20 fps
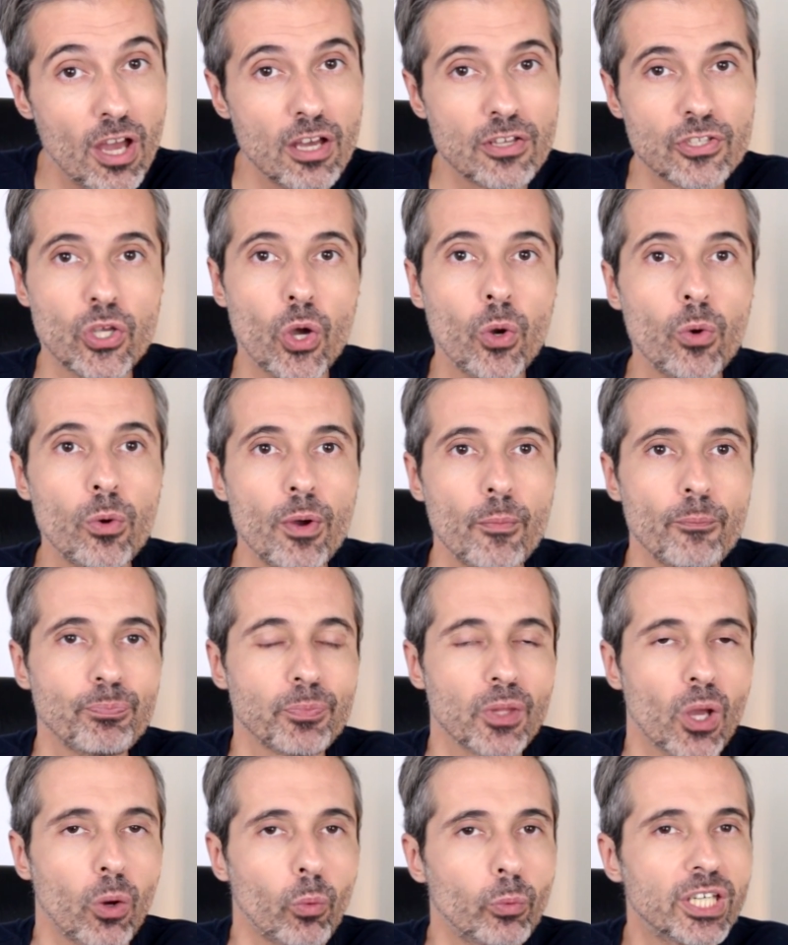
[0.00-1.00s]
So
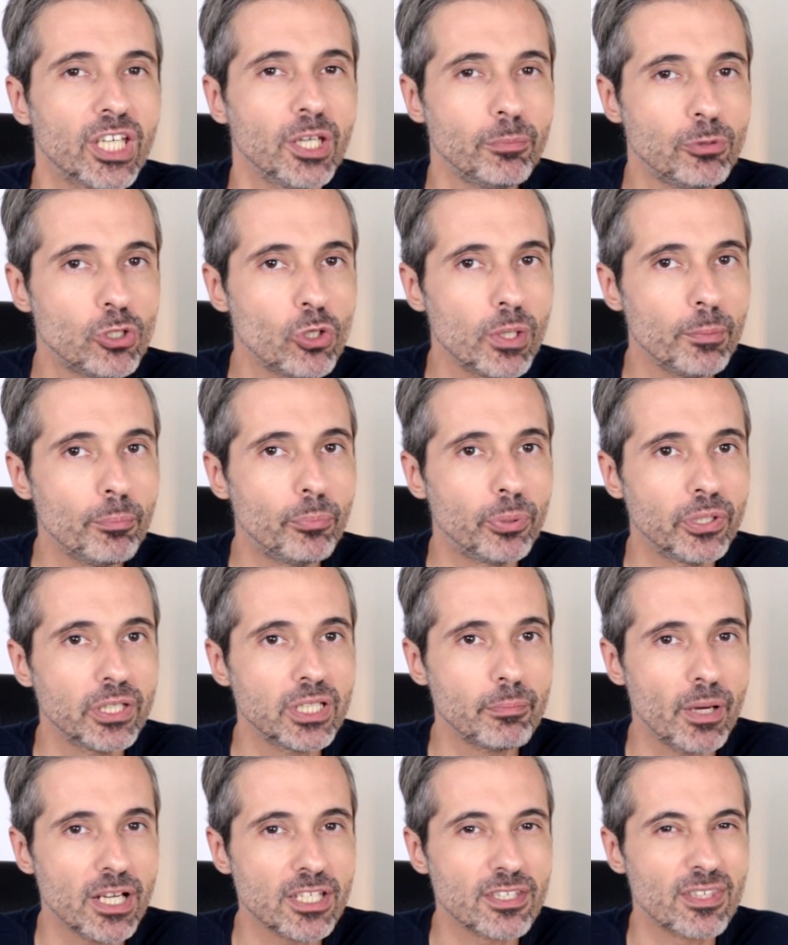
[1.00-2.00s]
we keep doing
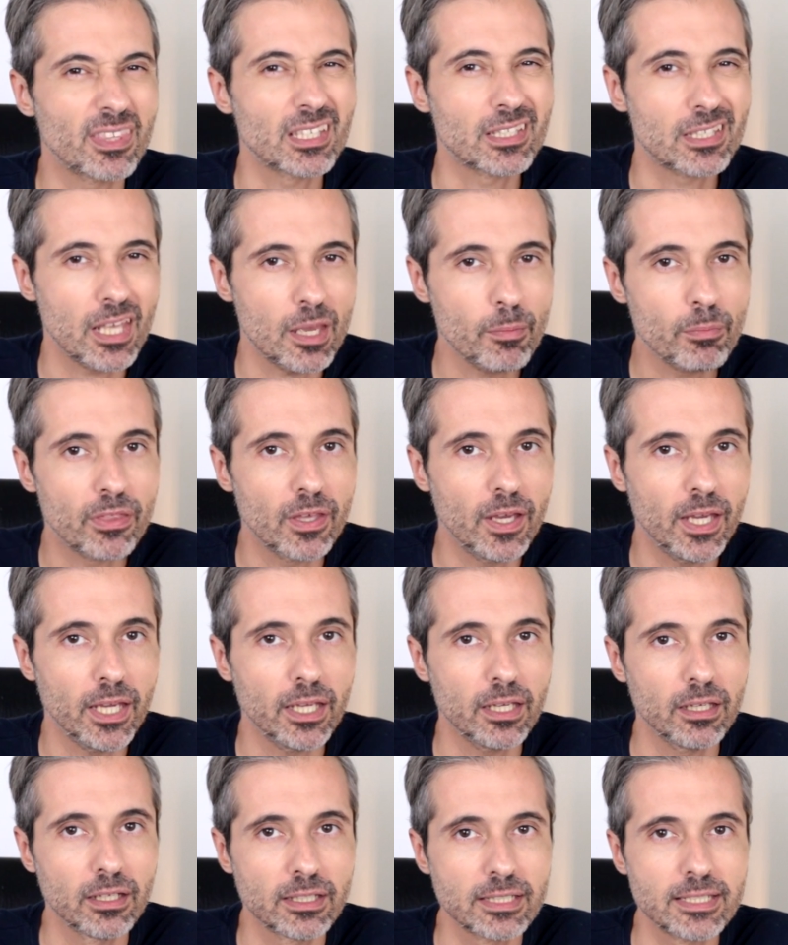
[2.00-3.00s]
pretty much the same
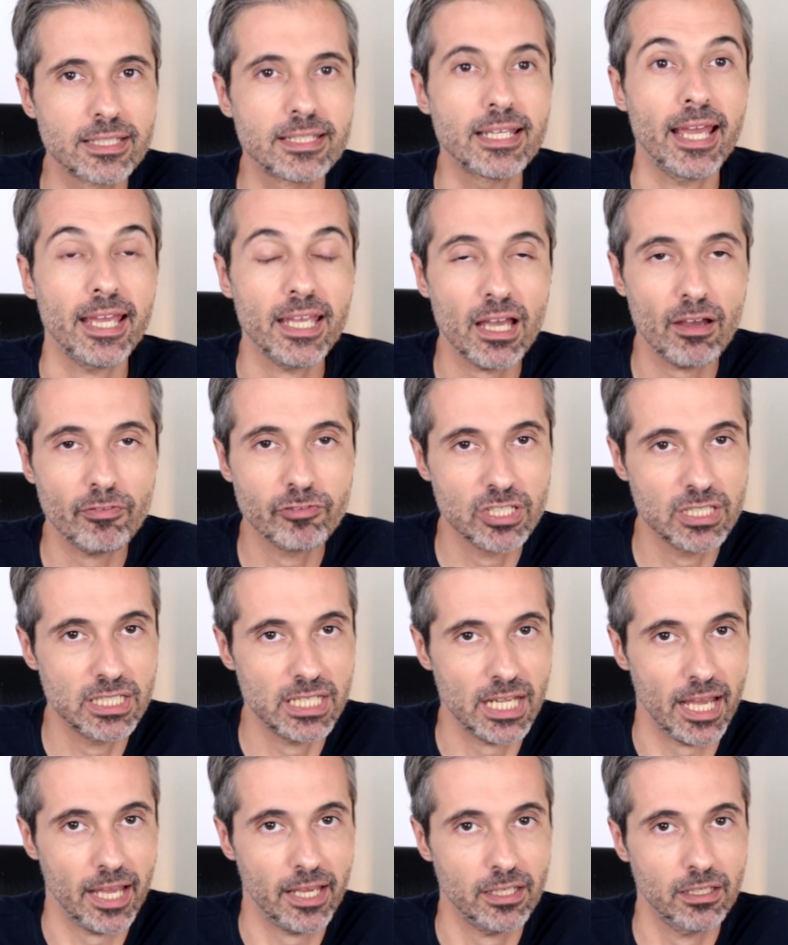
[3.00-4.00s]
thing day after
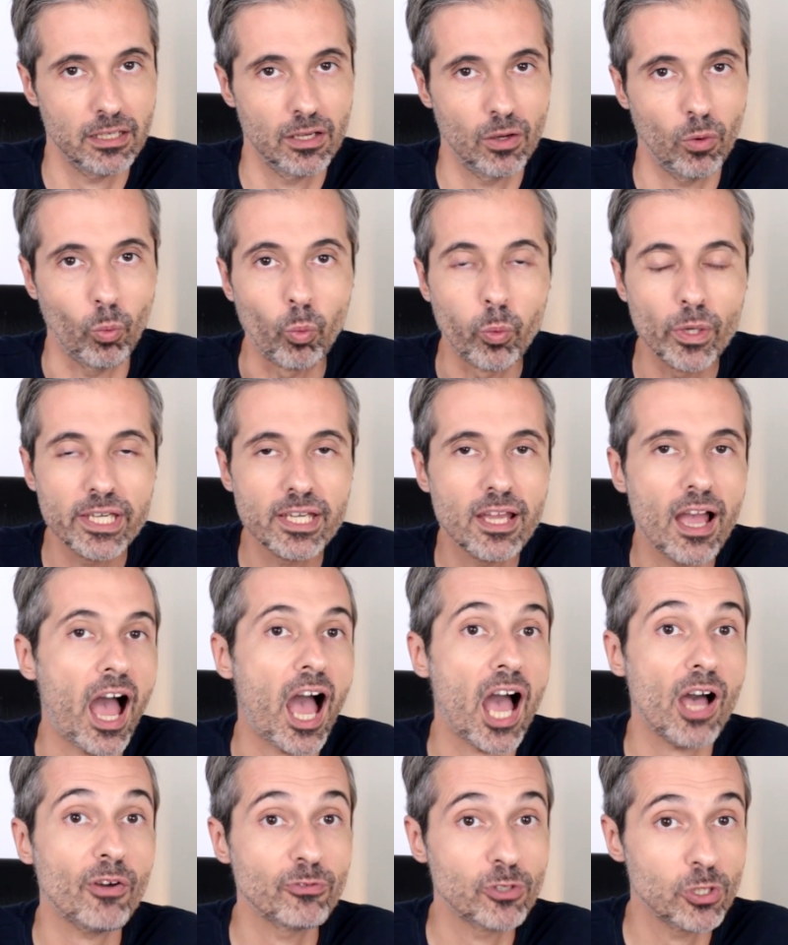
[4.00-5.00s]
day, week
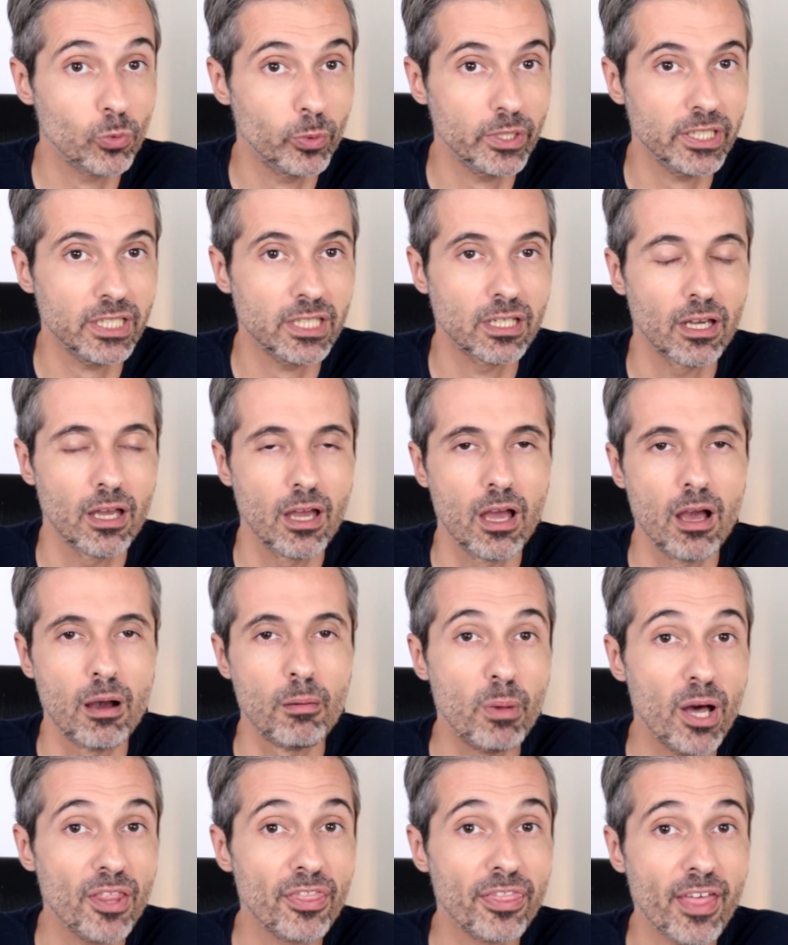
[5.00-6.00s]
after week,
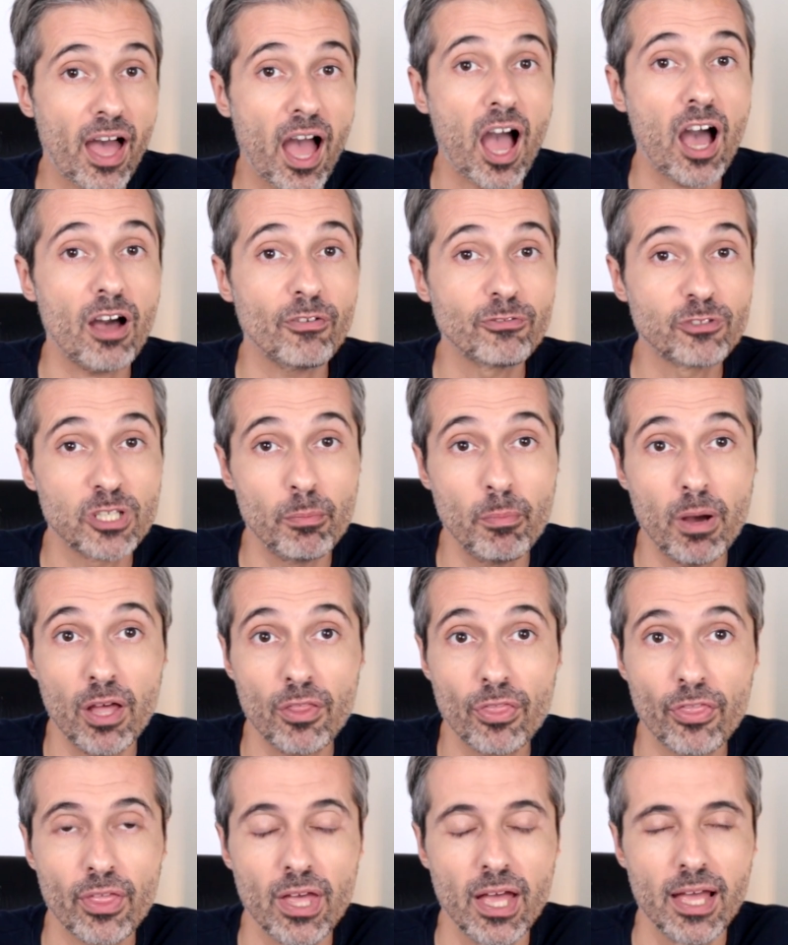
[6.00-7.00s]
month after
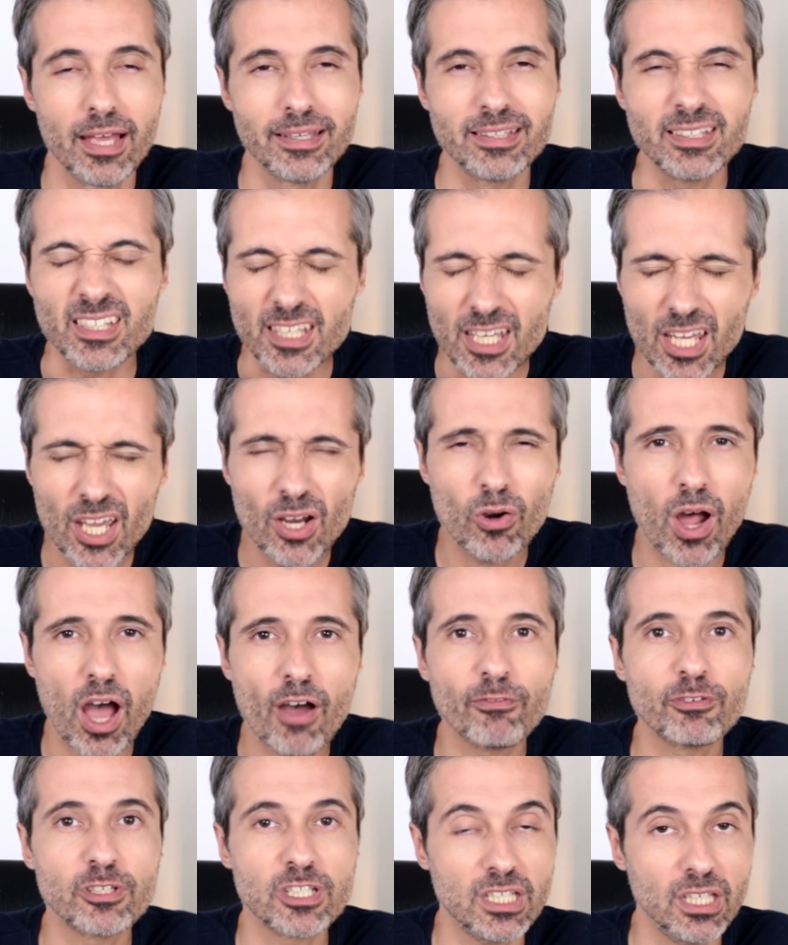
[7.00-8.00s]
month, year
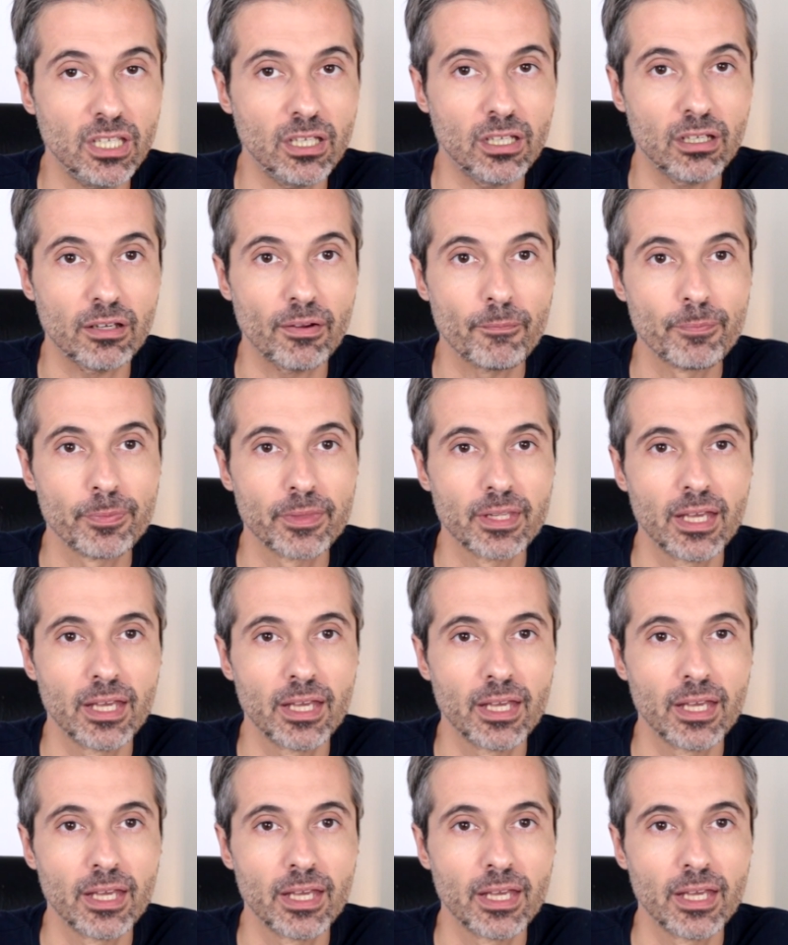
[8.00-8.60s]
after year.